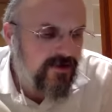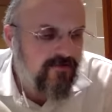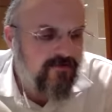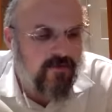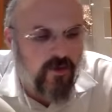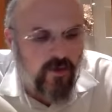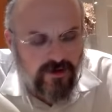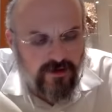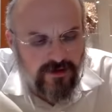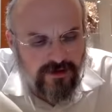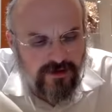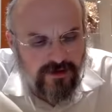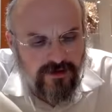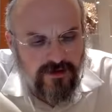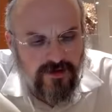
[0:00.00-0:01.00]

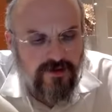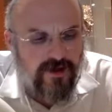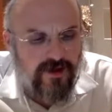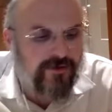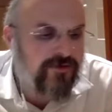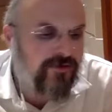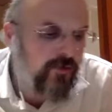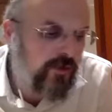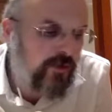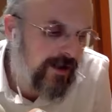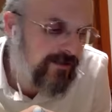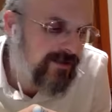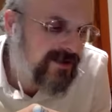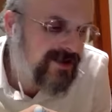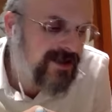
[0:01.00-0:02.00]
More than four
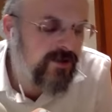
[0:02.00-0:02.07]
ames,